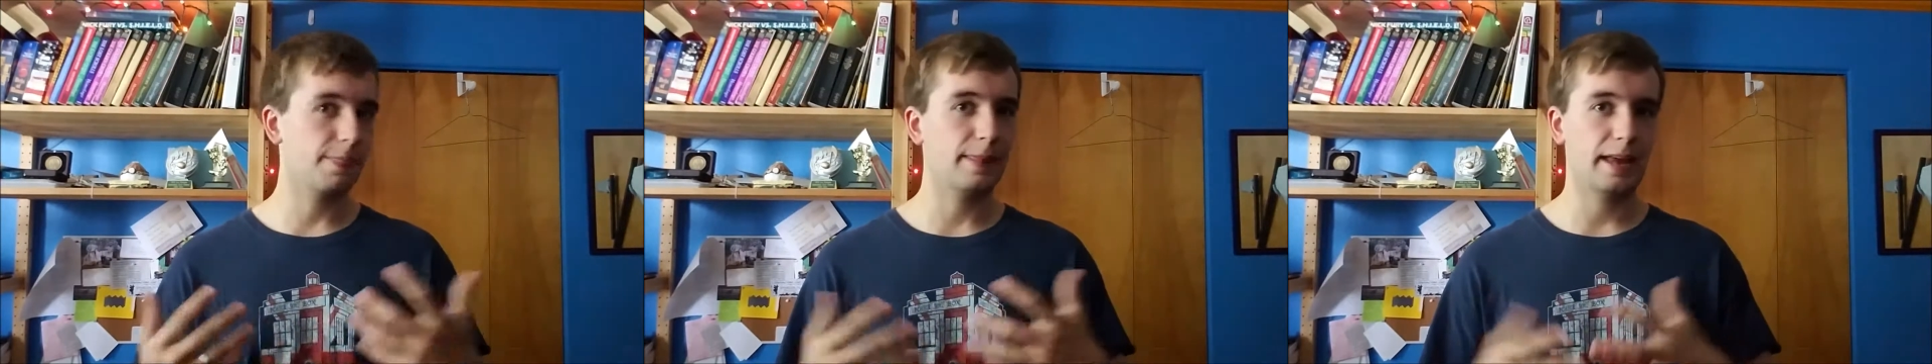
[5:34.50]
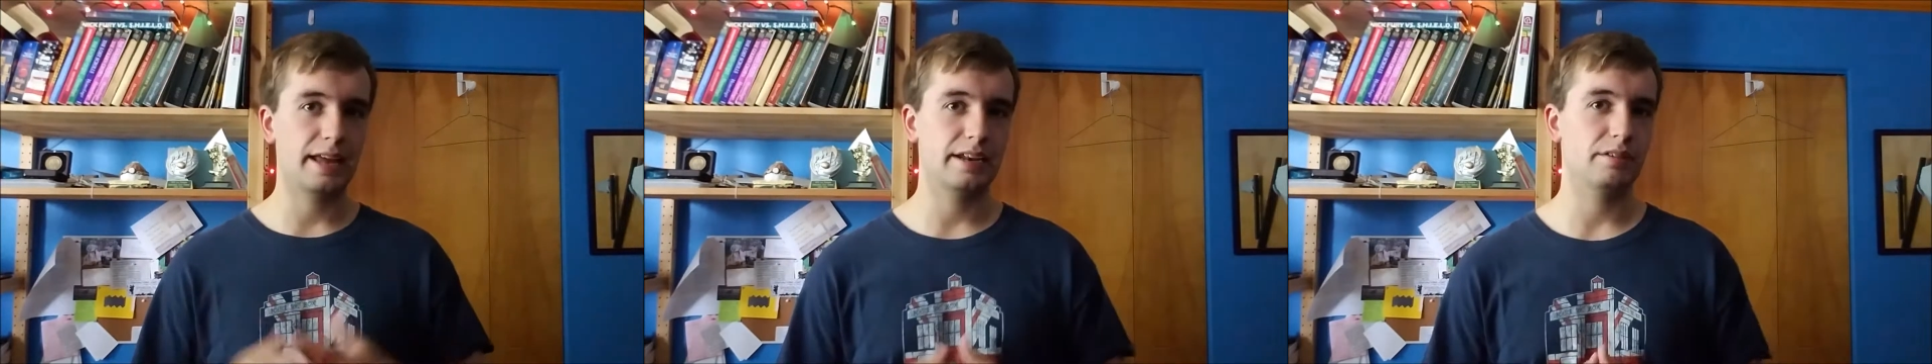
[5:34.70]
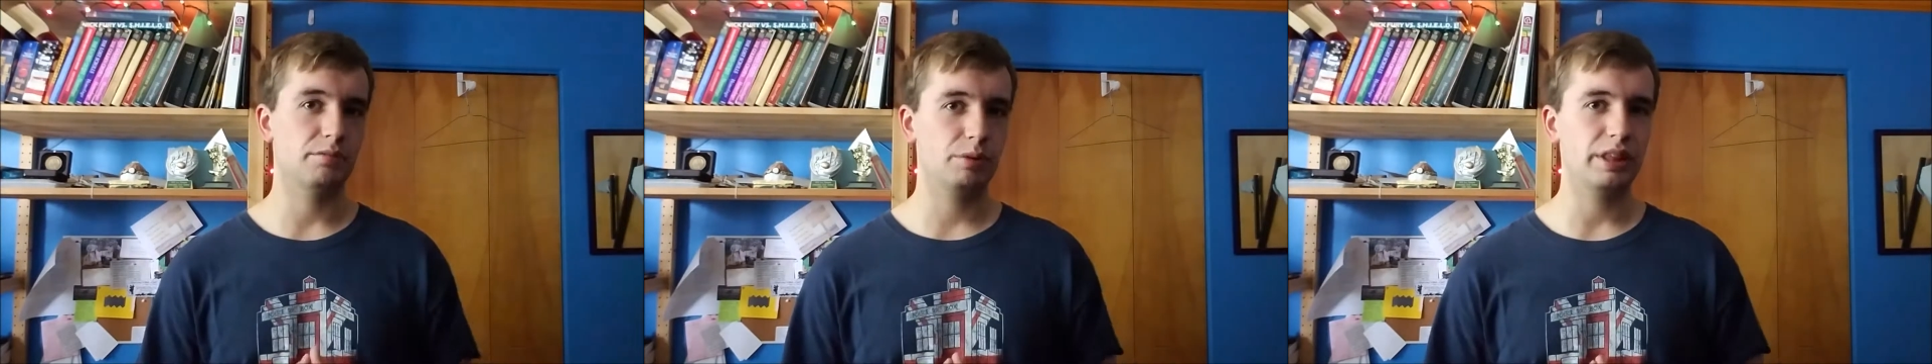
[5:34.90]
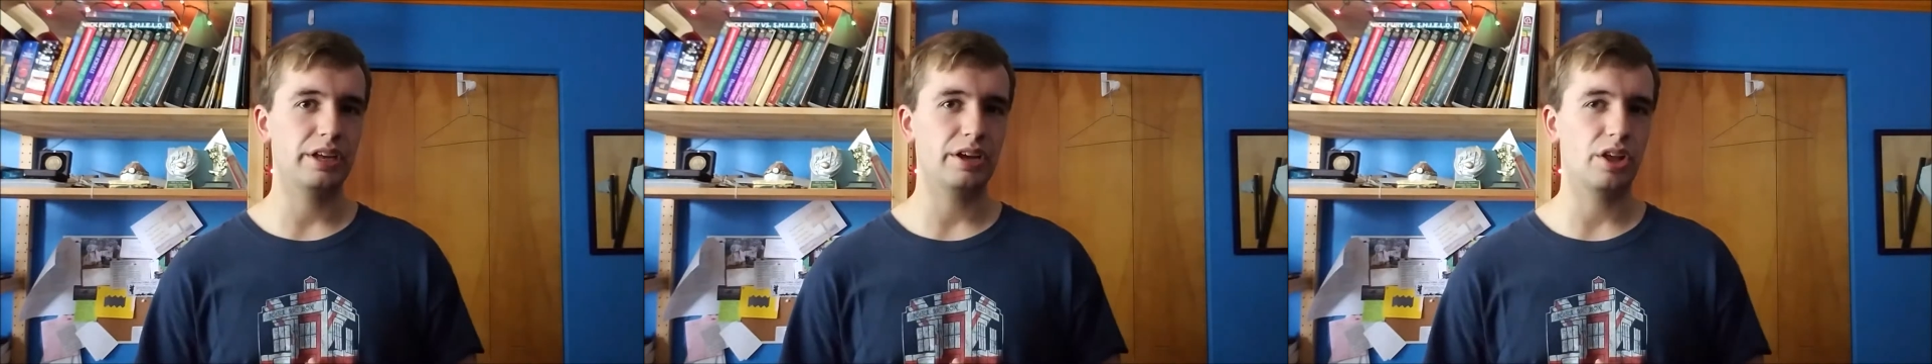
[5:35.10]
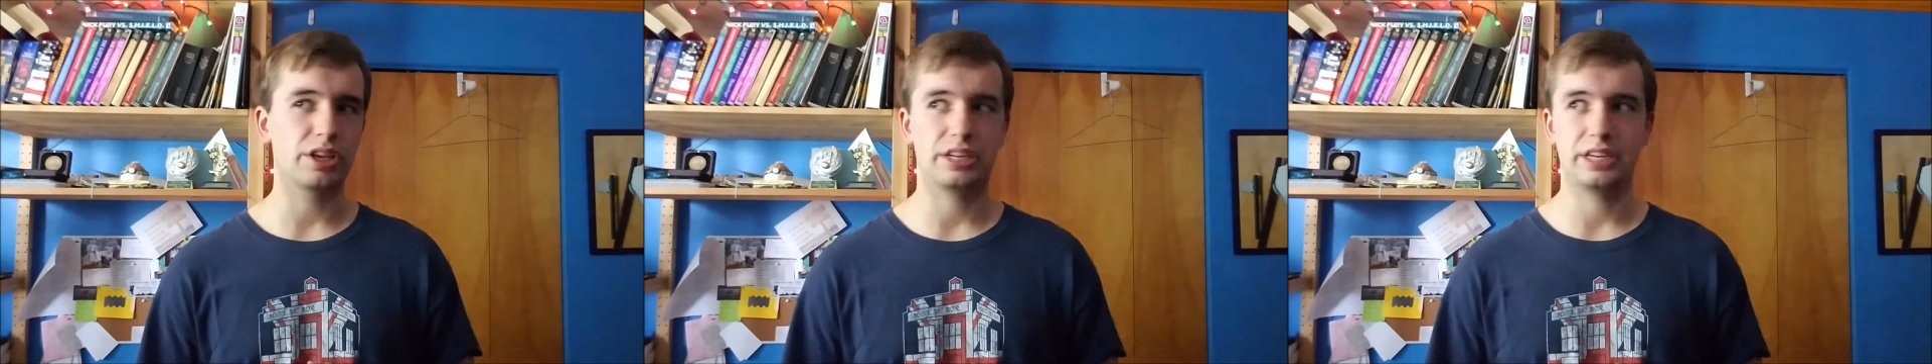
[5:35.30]
And really,
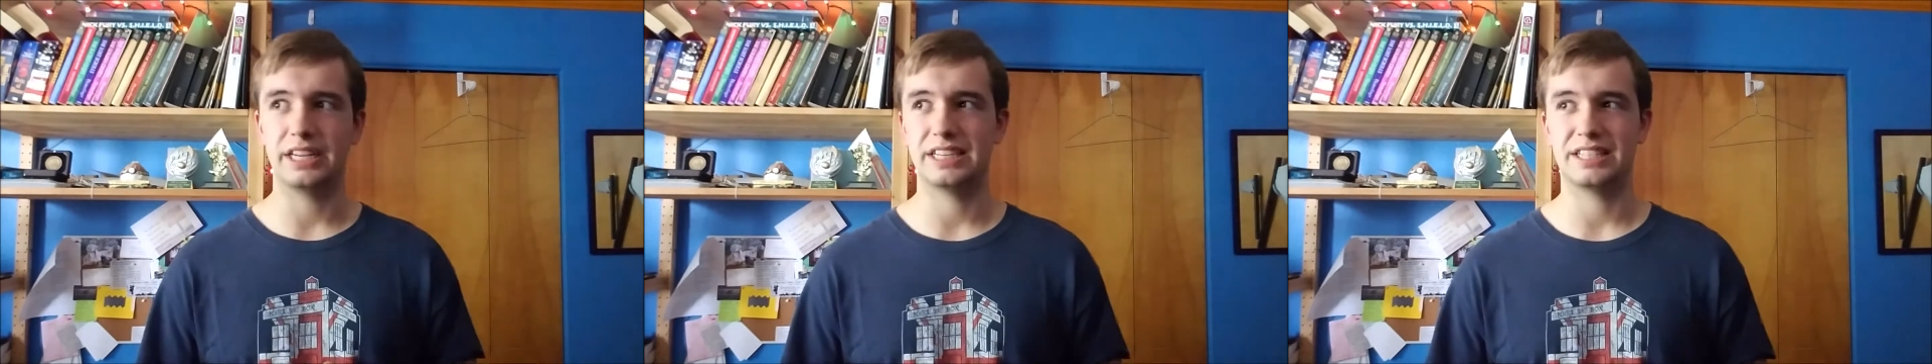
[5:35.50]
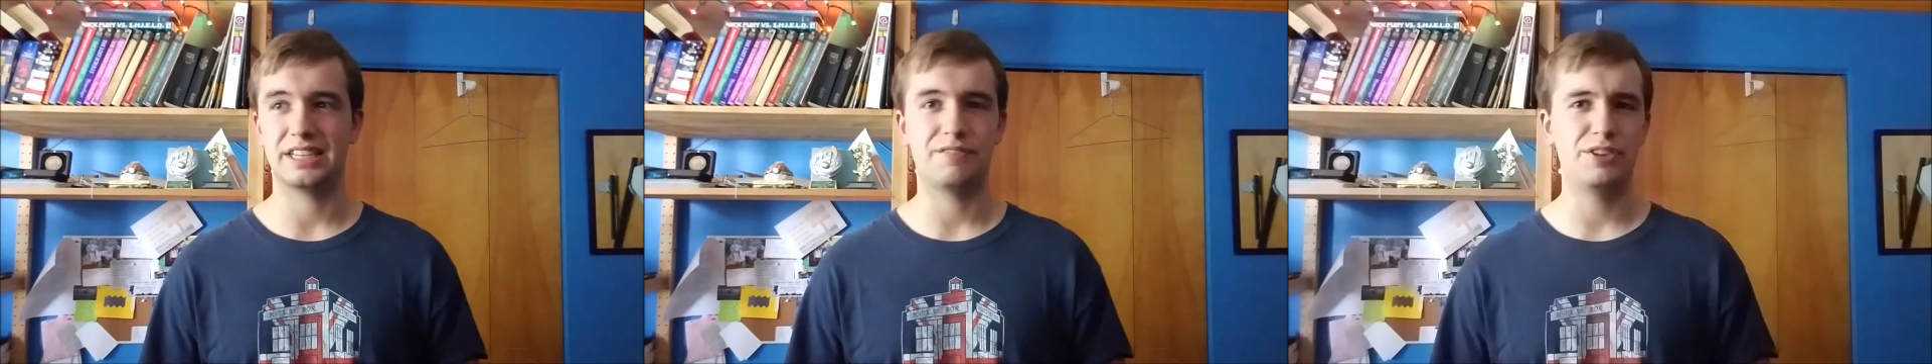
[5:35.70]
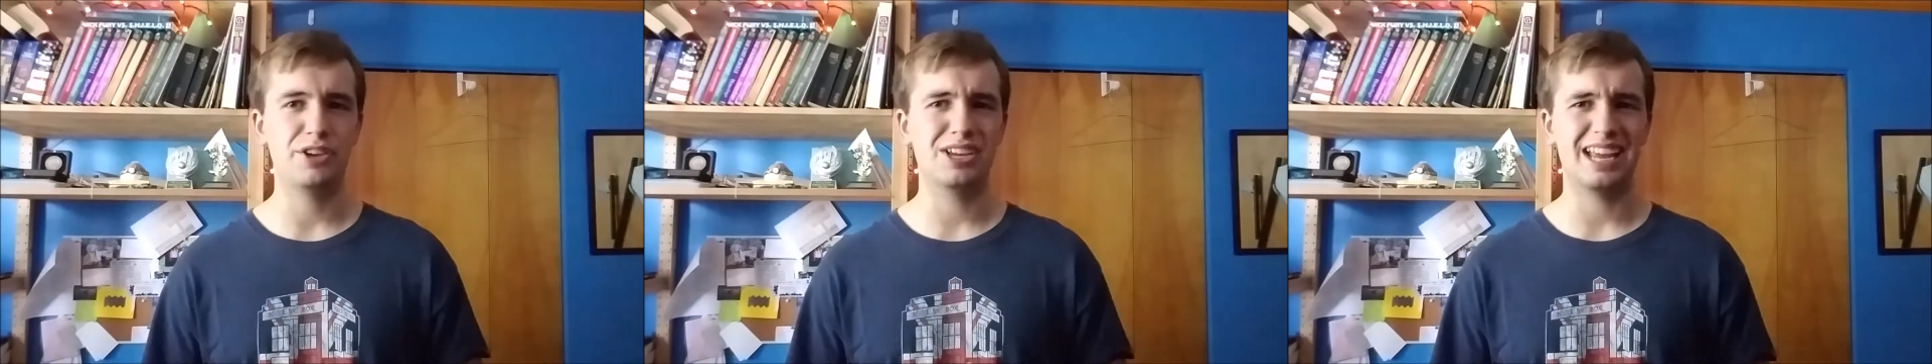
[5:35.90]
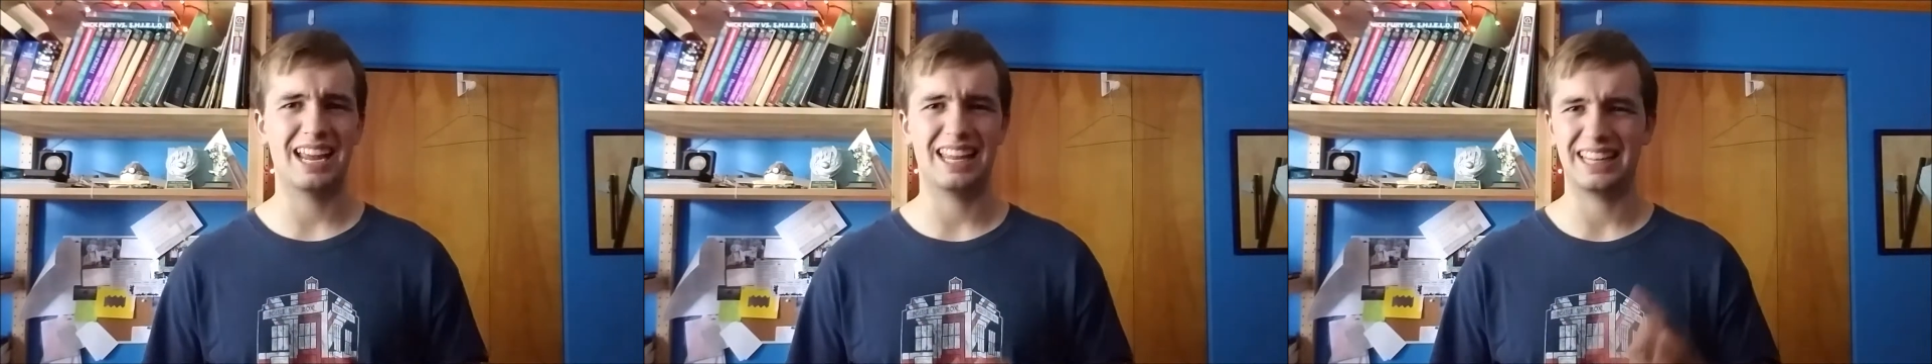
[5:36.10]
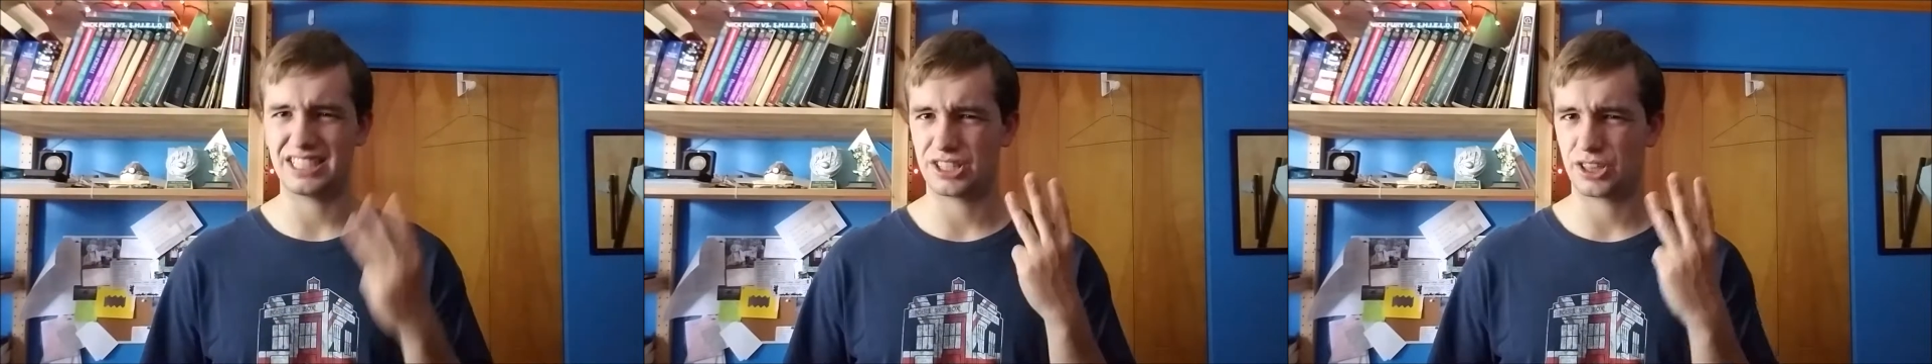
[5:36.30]
all you need is if you can get at
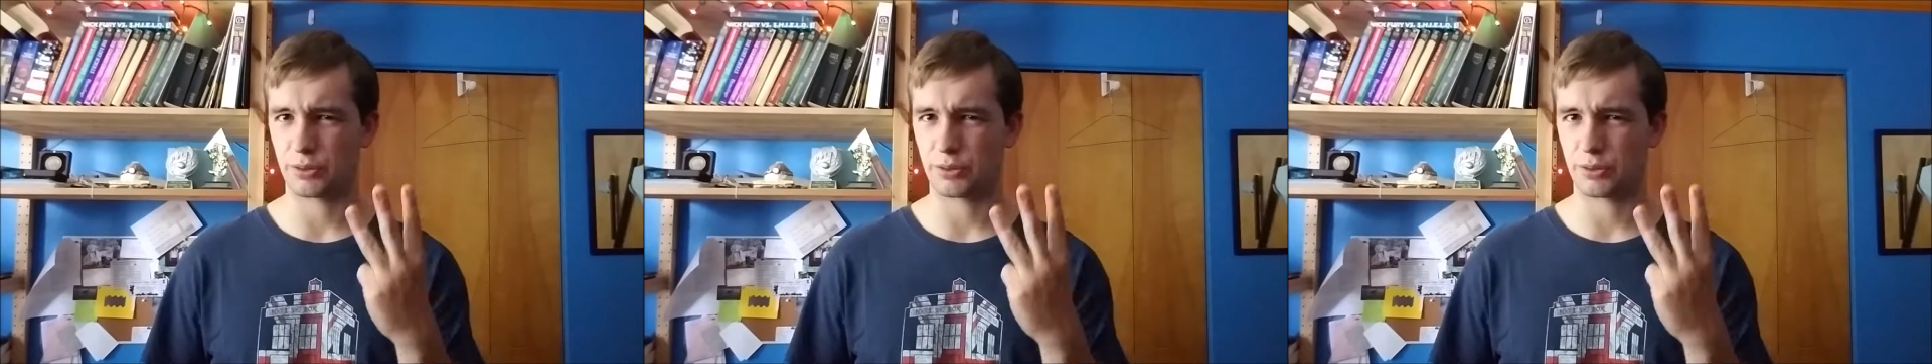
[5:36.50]
least